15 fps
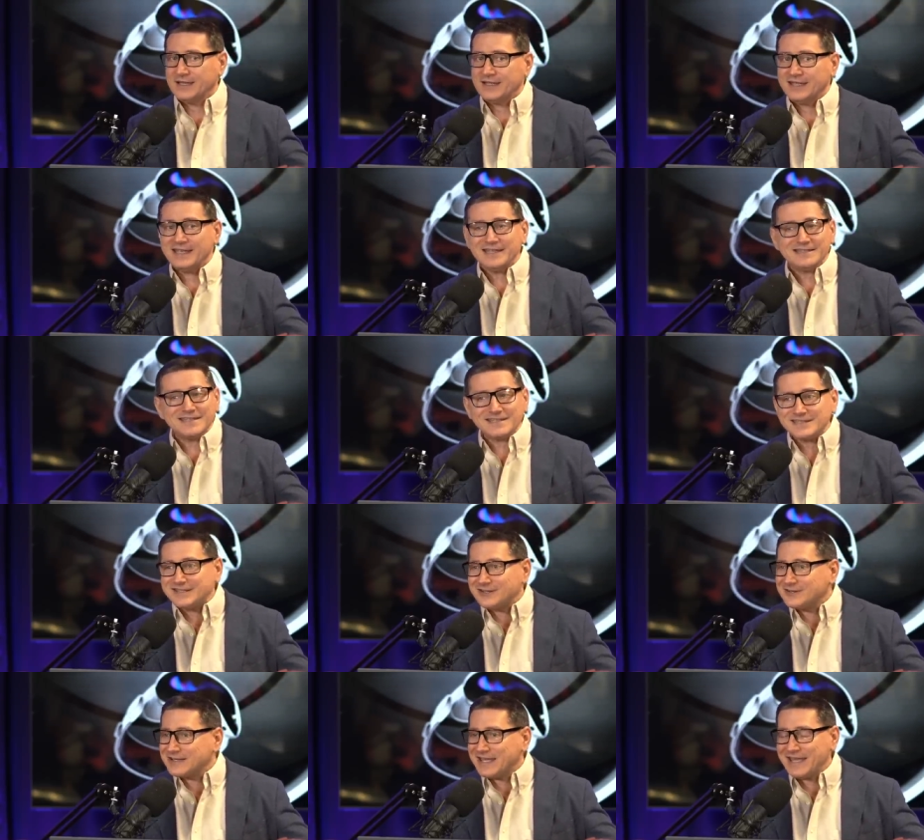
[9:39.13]
it
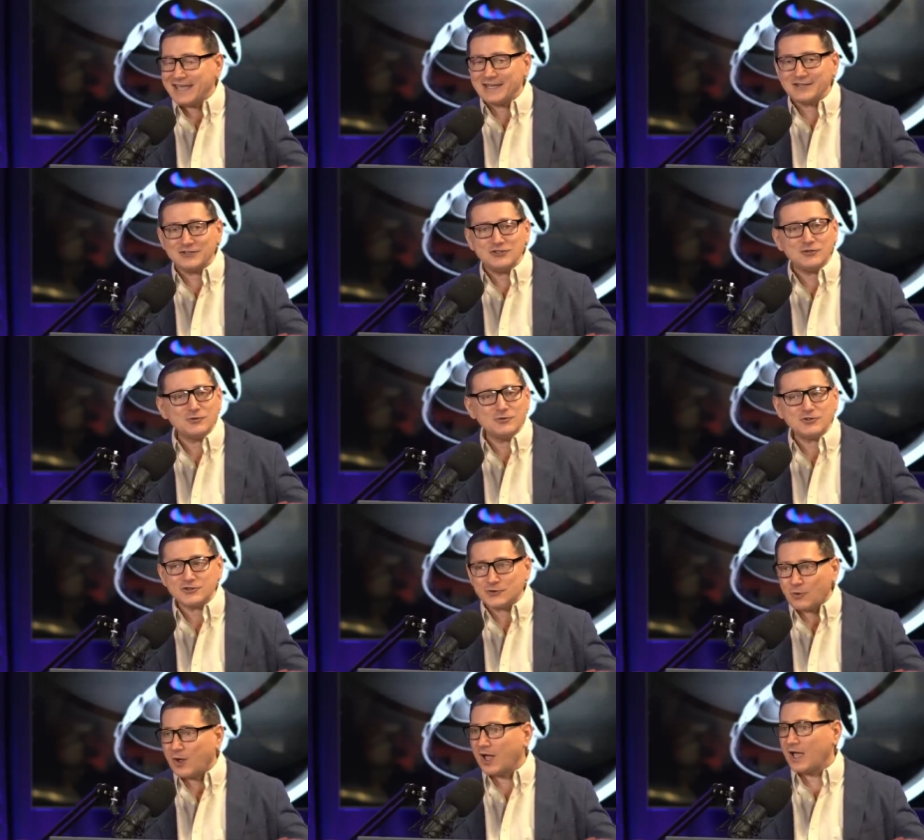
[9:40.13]
still can't do
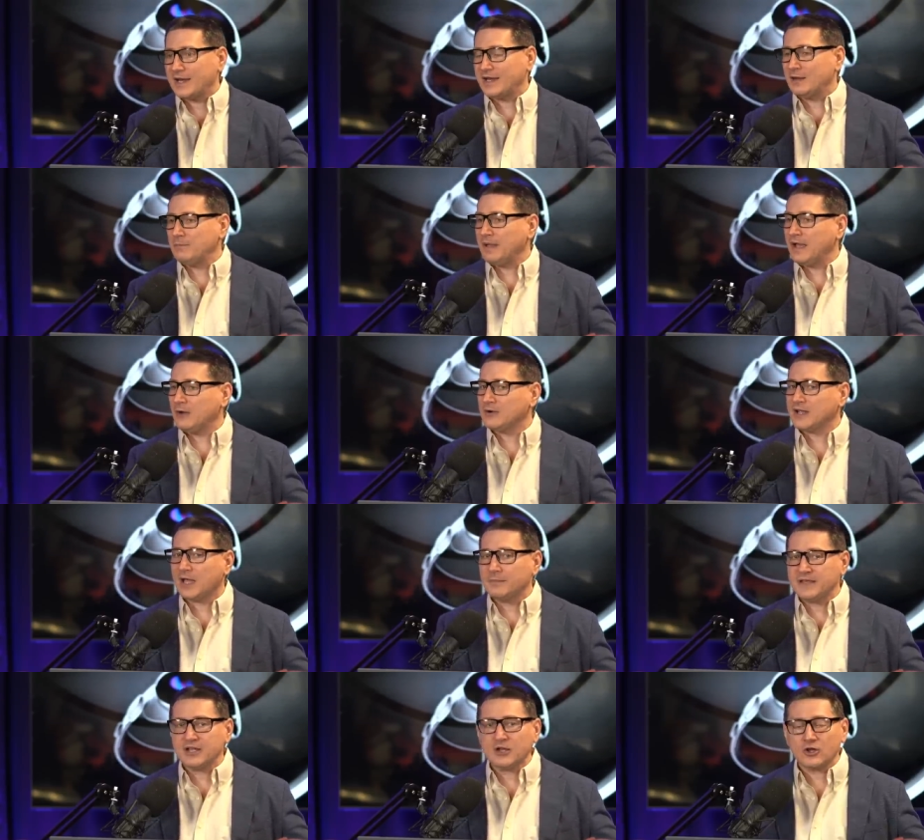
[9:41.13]
squat about
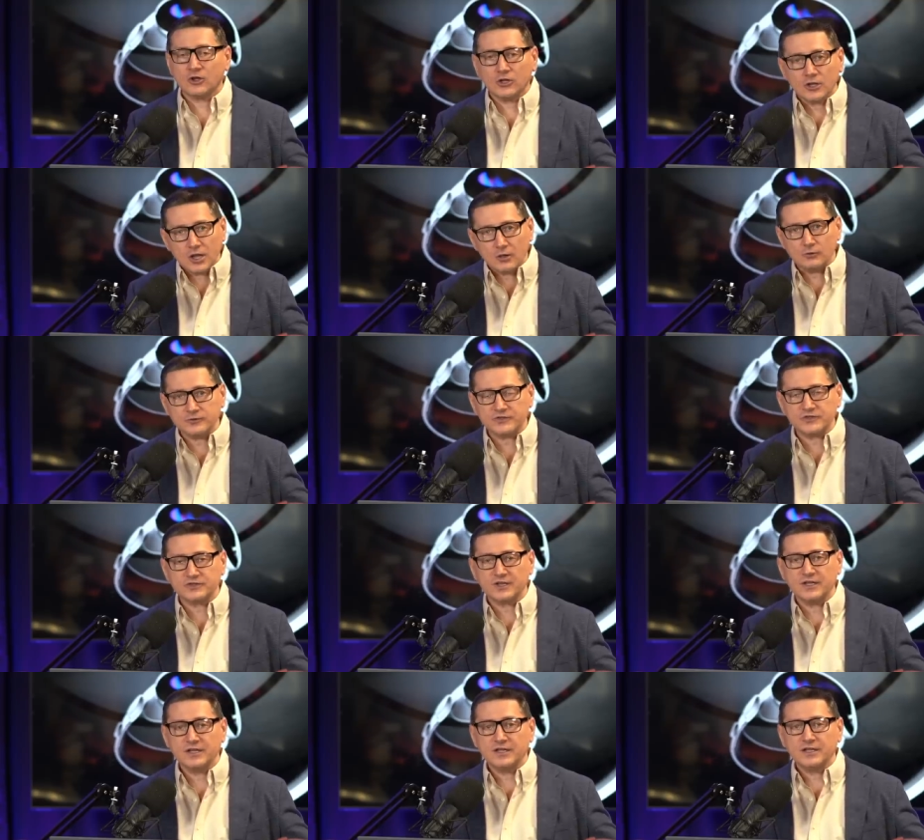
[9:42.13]
coming close
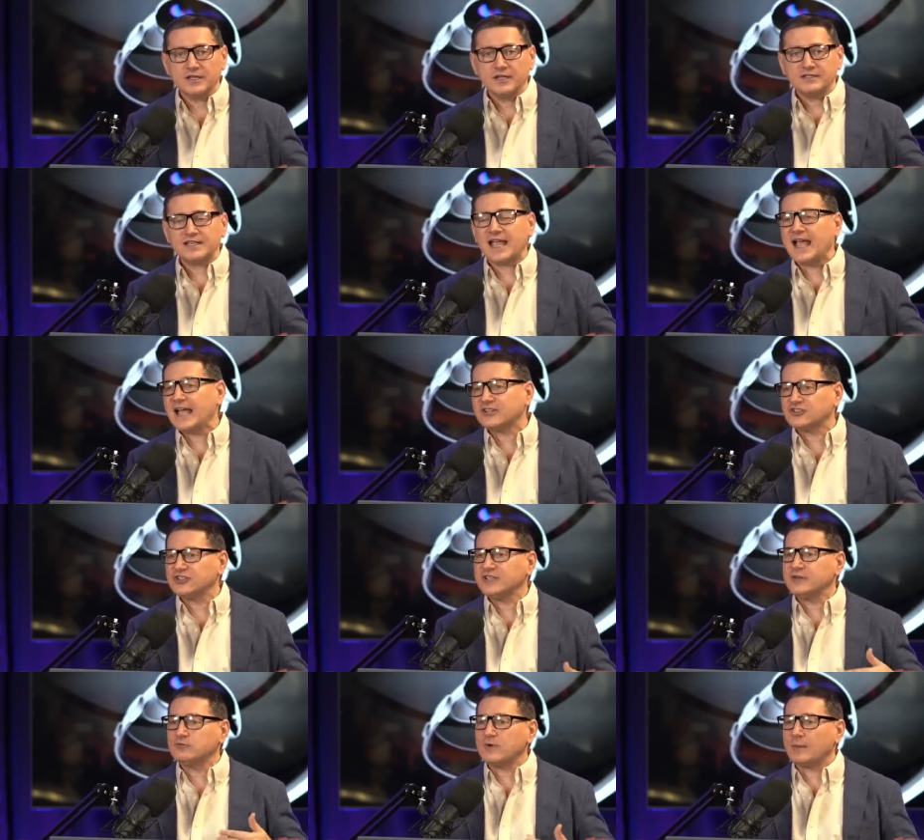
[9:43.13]
to
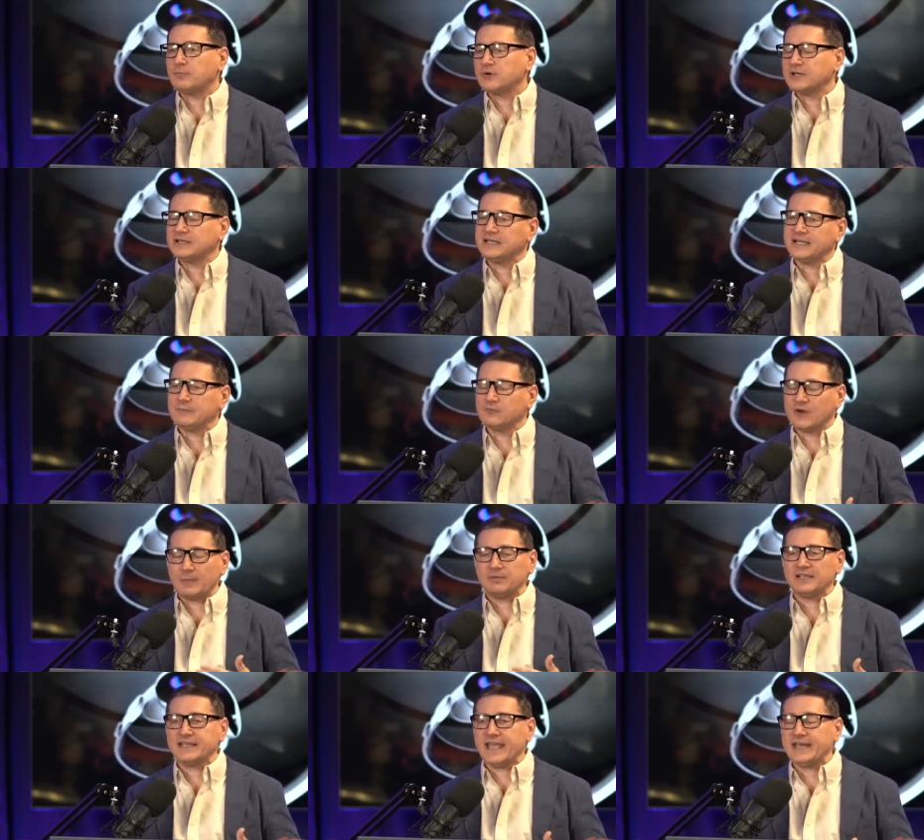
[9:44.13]
actually
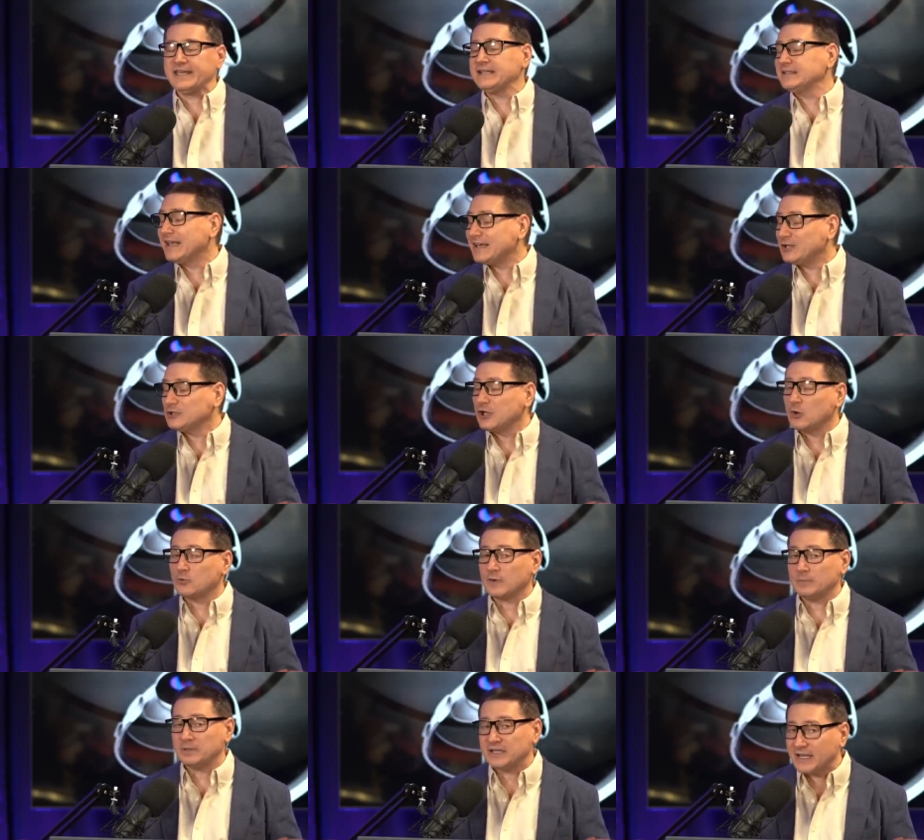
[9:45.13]
replicating, let alone
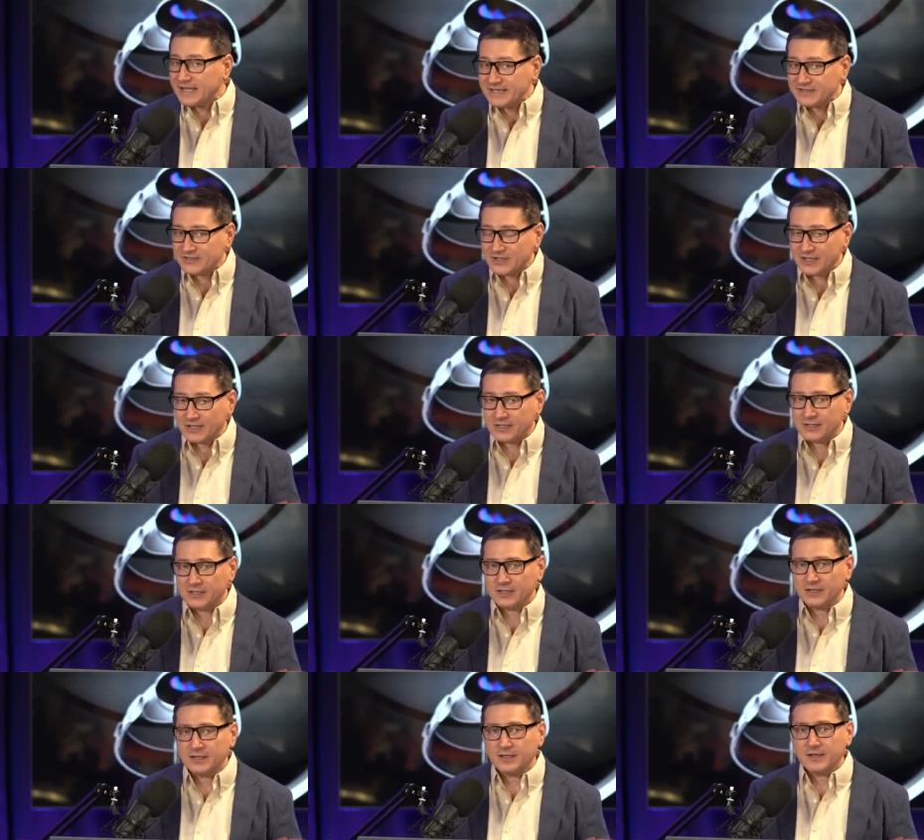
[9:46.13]
replacing,
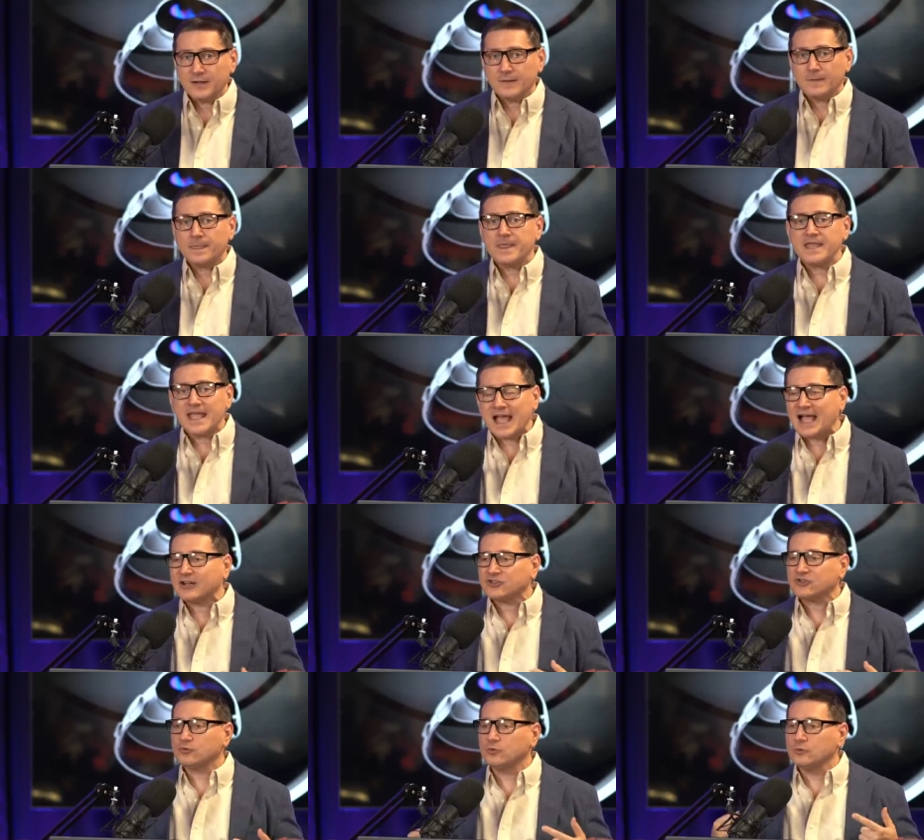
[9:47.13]
the
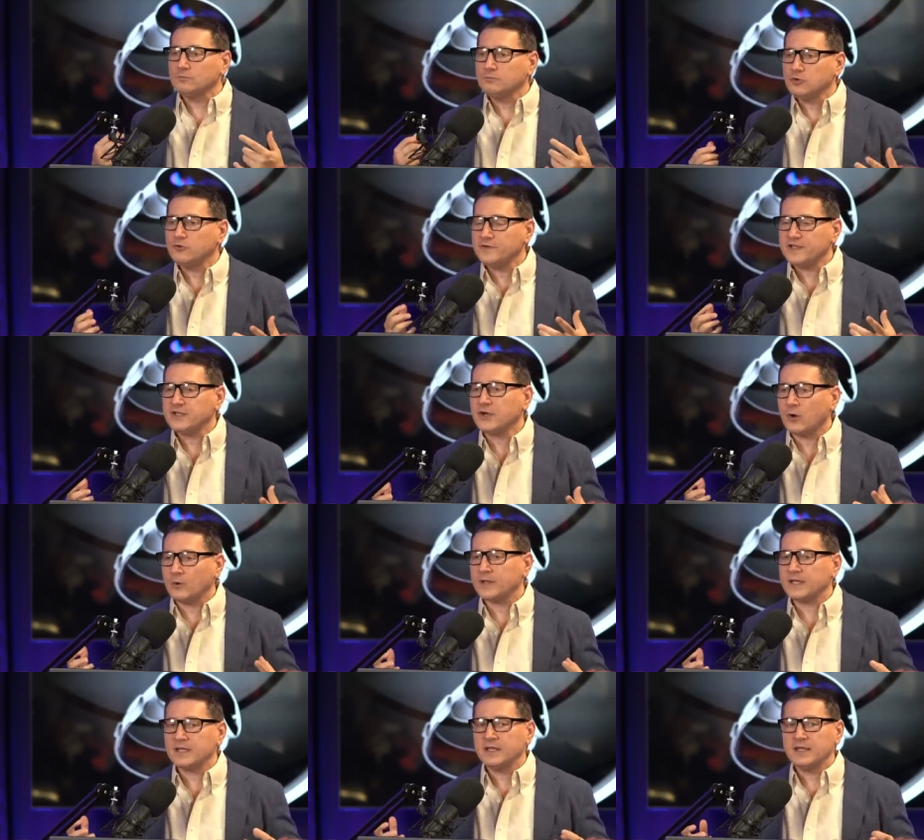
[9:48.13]
actual
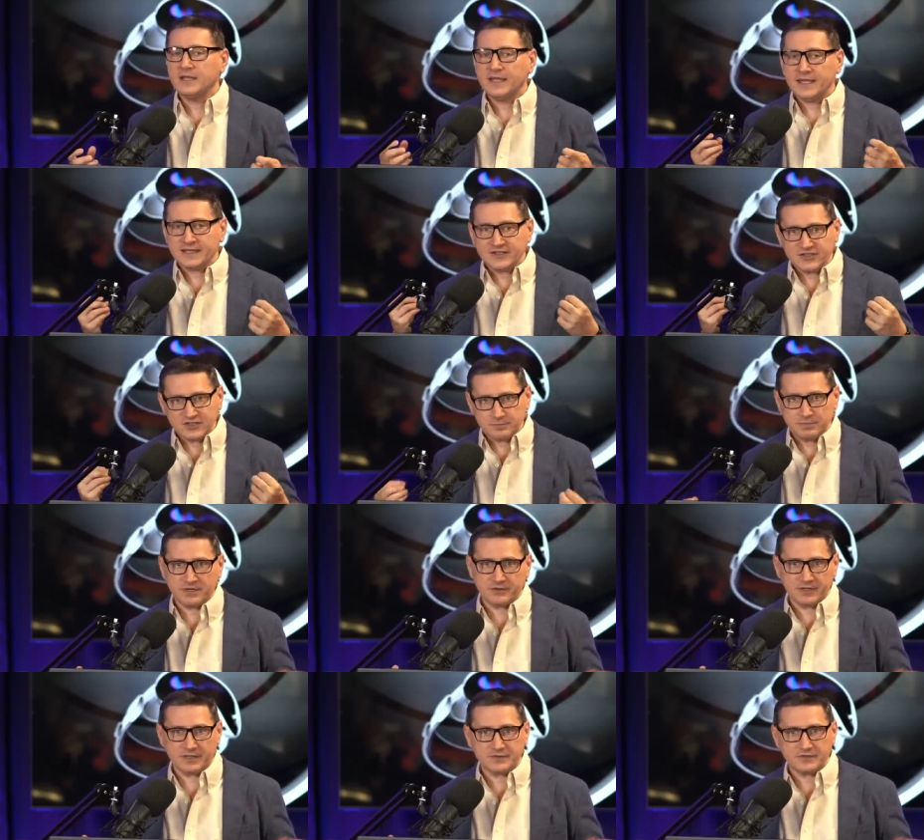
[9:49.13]
movie-going
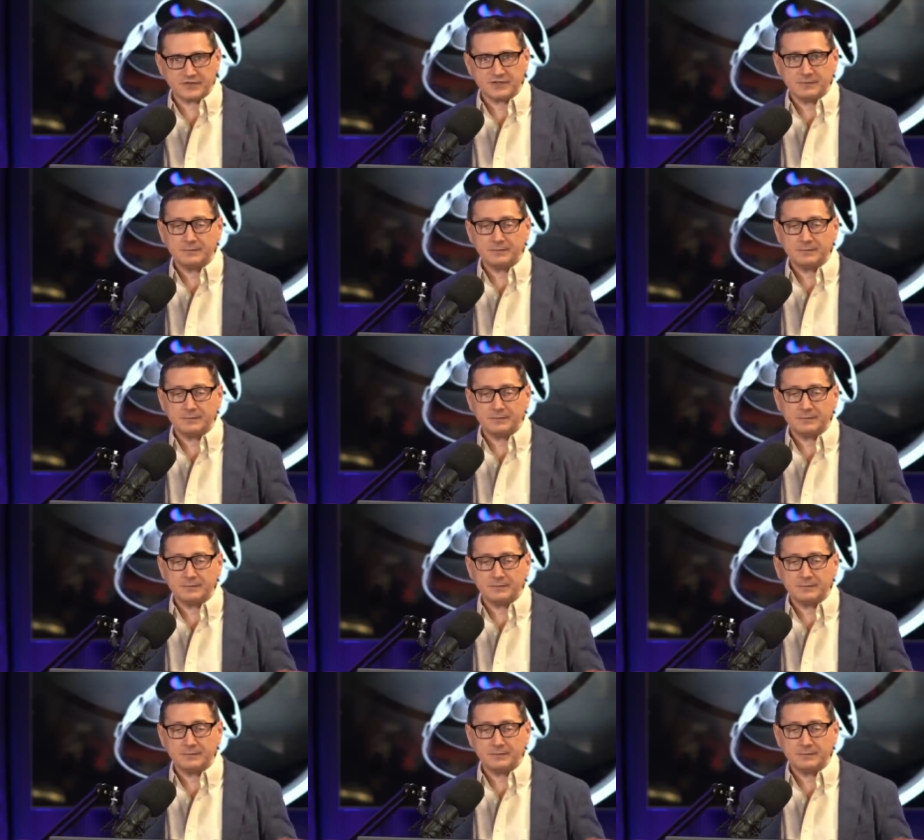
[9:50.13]
experience.